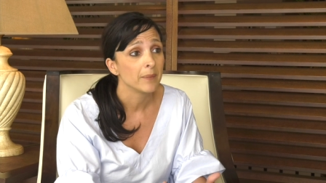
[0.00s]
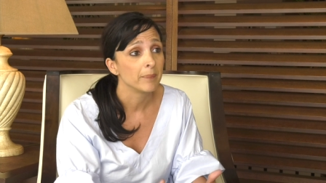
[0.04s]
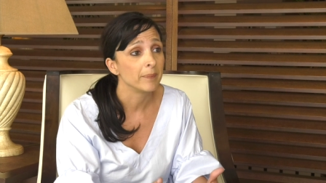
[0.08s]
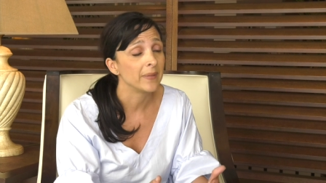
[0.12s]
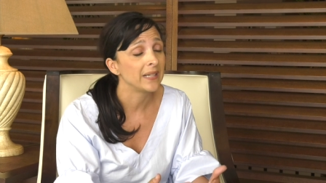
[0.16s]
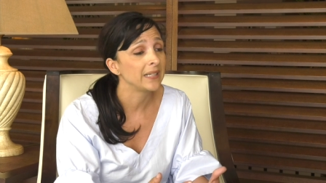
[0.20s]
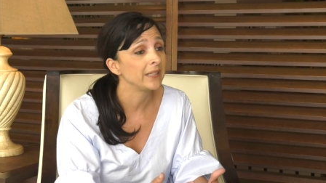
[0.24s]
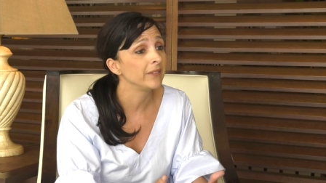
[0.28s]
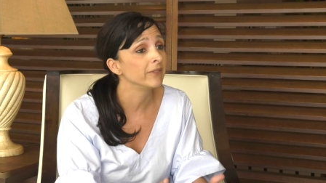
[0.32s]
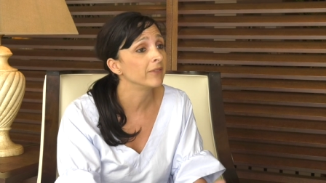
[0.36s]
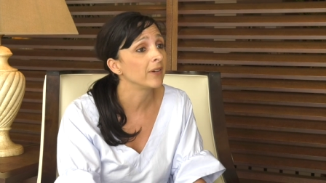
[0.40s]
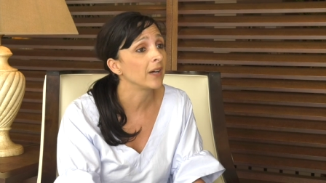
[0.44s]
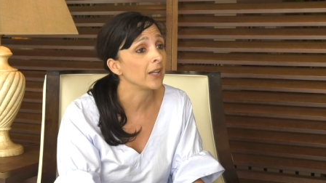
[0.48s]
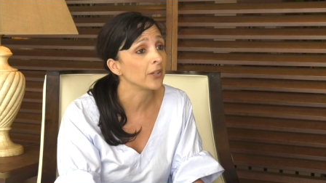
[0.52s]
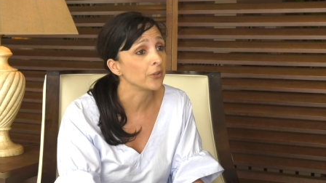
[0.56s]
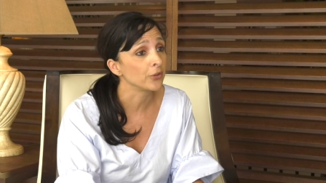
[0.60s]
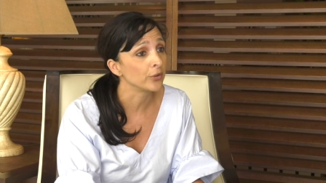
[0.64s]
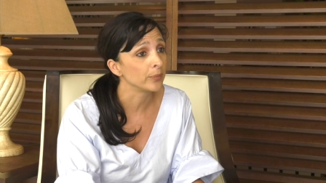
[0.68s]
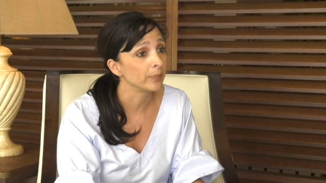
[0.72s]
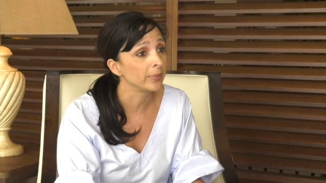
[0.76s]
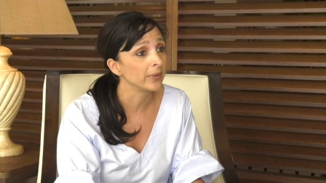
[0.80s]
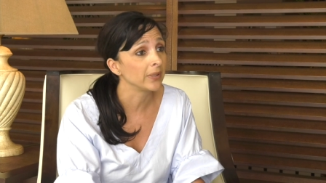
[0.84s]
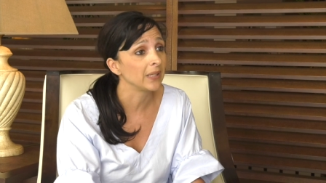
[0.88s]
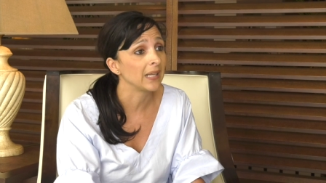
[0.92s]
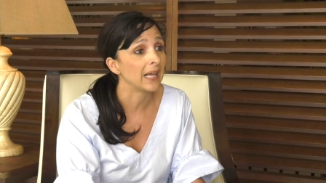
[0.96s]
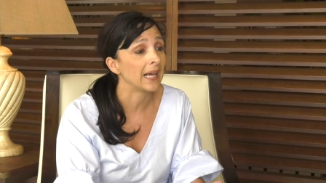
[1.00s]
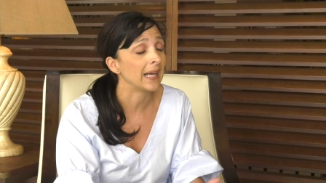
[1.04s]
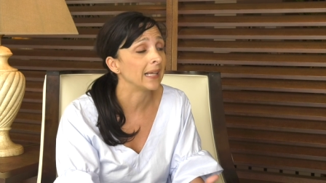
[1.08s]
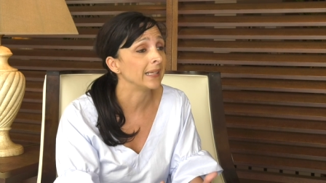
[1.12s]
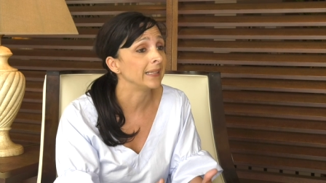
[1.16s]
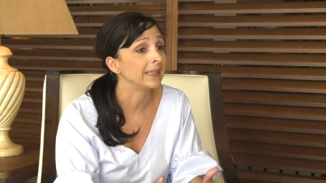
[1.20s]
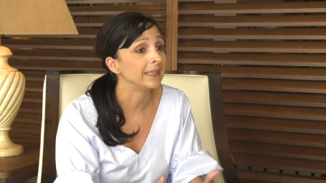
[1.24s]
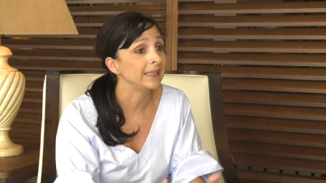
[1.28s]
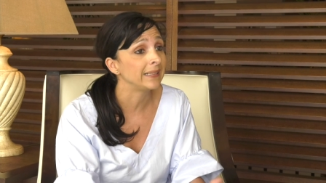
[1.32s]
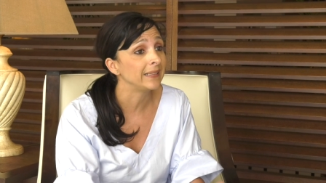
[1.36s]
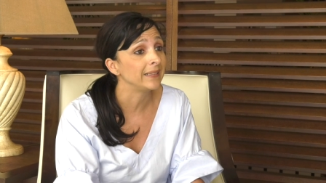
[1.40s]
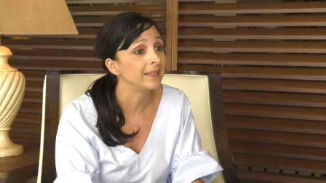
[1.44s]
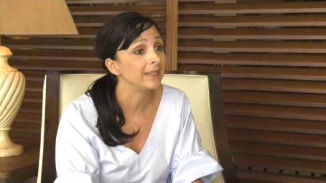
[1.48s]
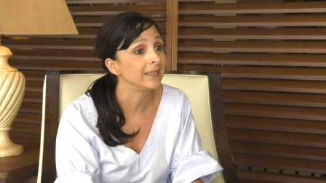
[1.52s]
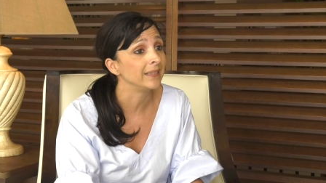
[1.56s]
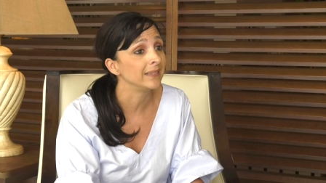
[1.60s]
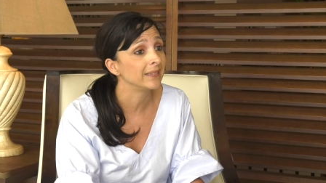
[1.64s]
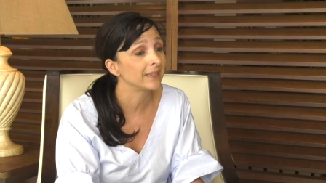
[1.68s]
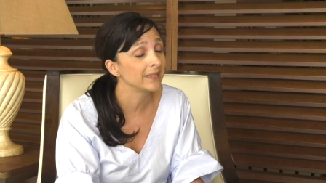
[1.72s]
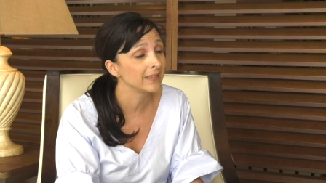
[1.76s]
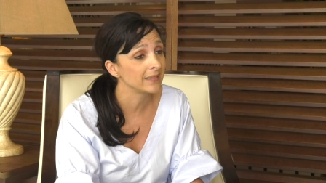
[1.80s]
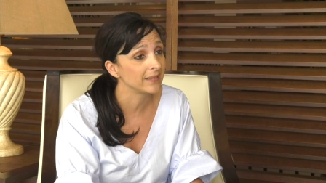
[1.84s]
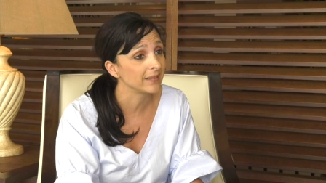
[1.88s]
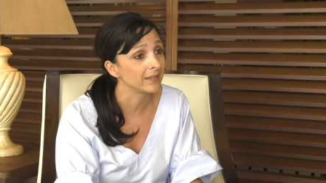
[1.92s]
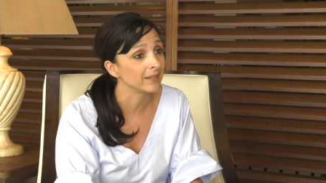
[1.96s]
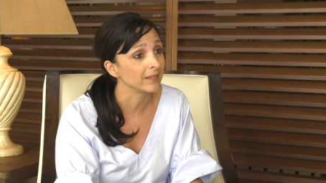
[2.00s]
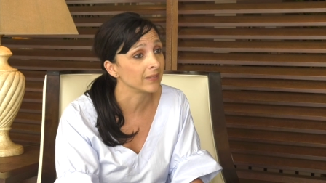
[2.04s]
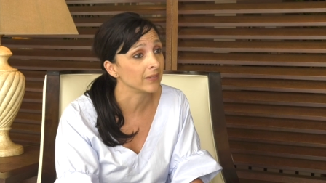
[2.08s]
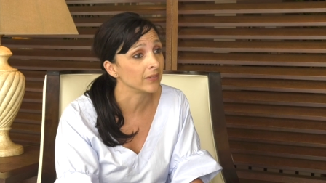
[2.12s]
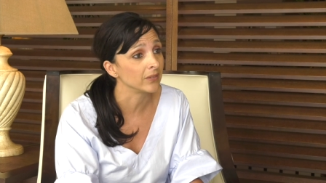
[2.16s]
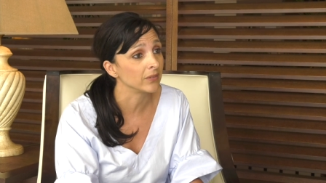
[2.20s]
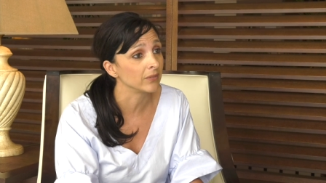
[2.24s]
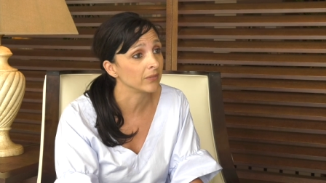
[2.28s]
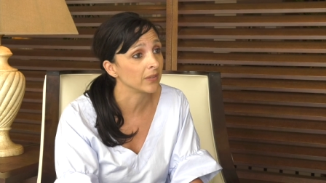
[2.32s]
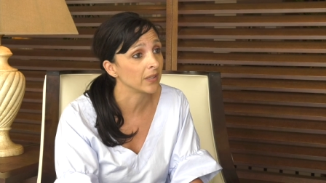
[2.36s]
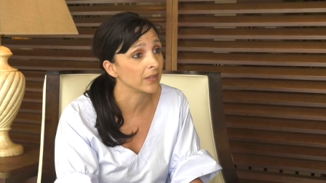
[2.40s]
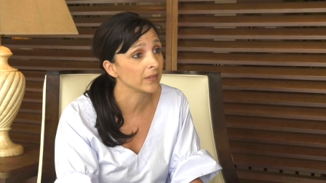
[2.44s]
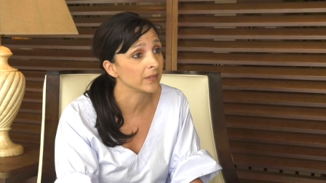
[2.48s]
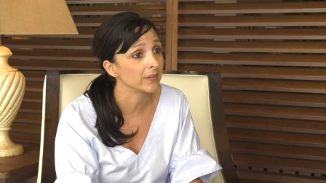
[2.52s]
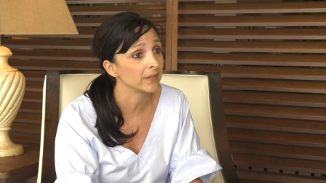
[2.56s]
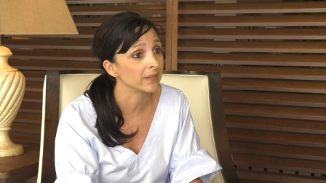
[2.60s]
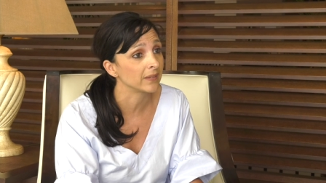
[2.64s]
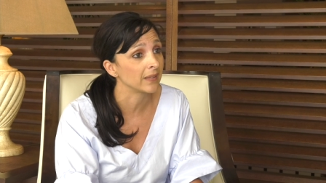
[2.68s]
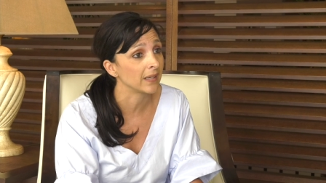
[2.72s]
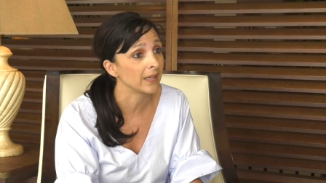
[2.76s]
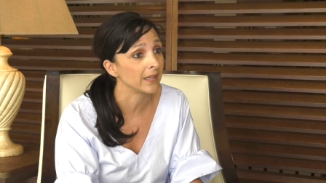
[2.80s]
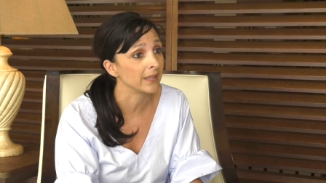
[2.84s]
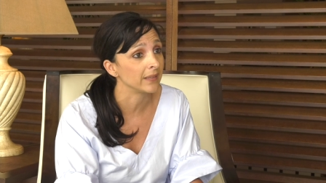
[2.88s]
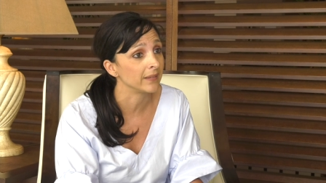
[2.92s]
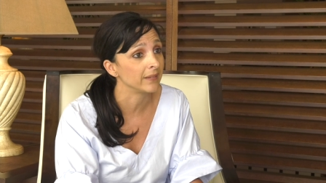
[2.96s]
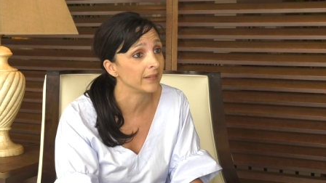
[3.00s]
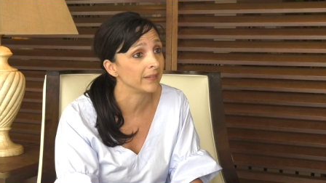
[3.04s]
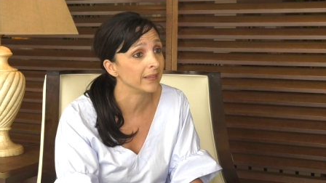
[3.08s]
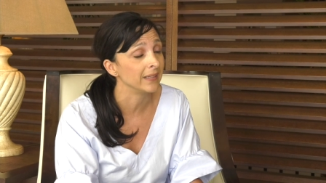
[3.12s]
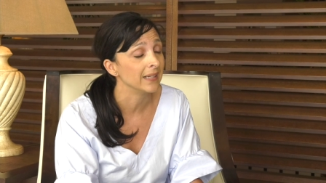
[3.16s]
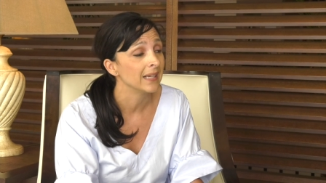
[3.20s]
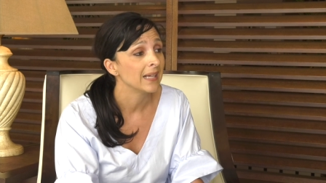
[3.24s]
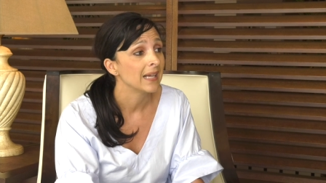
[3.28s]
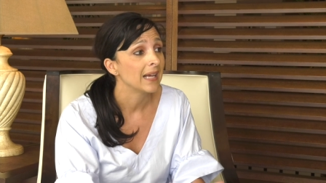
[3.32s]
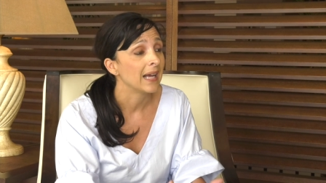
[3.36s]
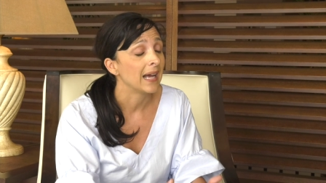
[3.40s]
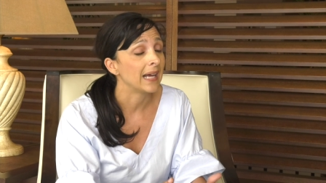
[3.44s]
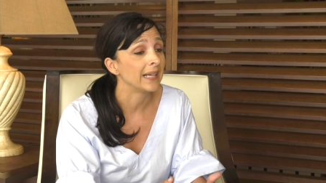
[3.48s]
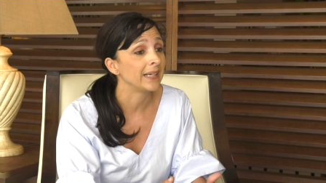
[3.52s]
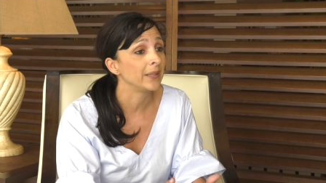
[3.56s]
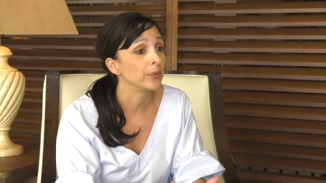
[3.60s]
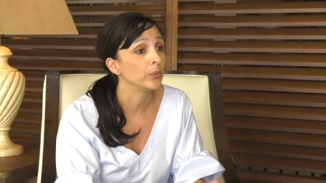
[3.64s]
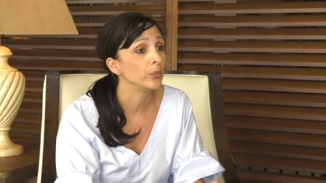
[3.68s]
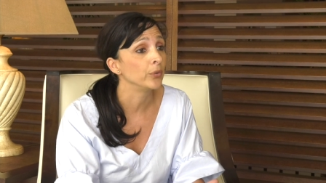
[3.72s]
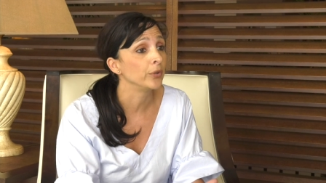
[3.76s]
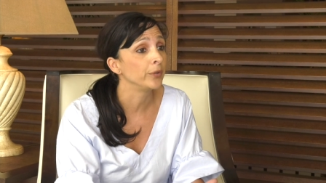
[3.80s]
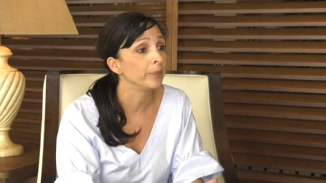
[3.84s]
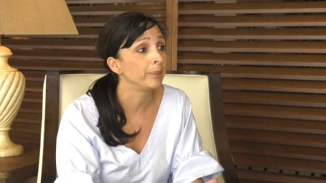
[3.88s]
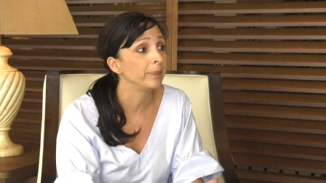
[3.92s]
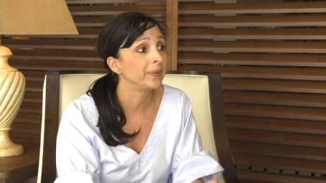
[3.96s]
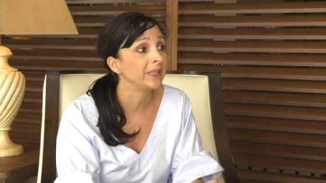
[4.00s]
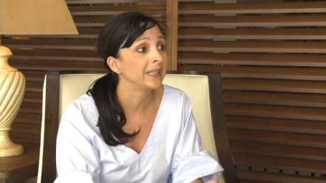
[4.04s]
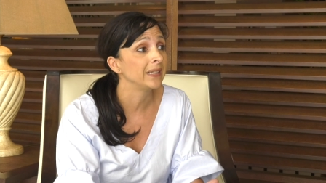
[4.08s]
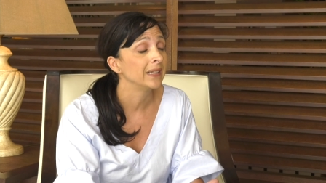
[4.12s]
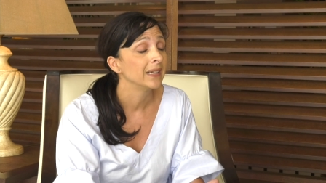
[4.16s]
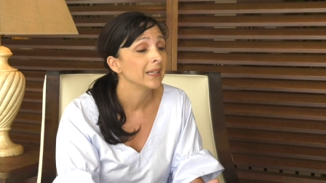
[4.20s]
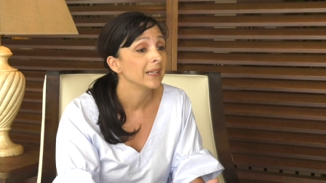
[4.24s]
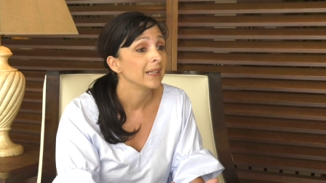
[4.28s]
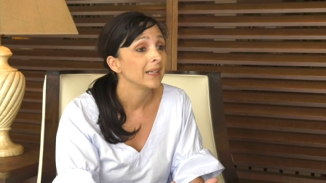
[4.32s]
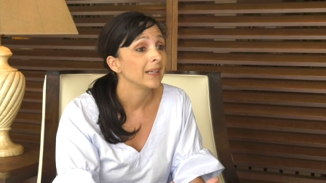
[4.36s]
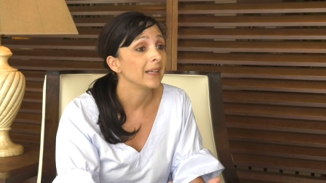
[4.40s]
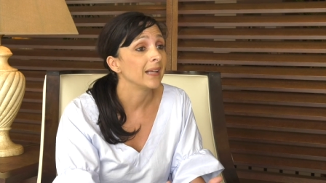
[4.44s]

many vulnerable and needy citizens of our society. And it would be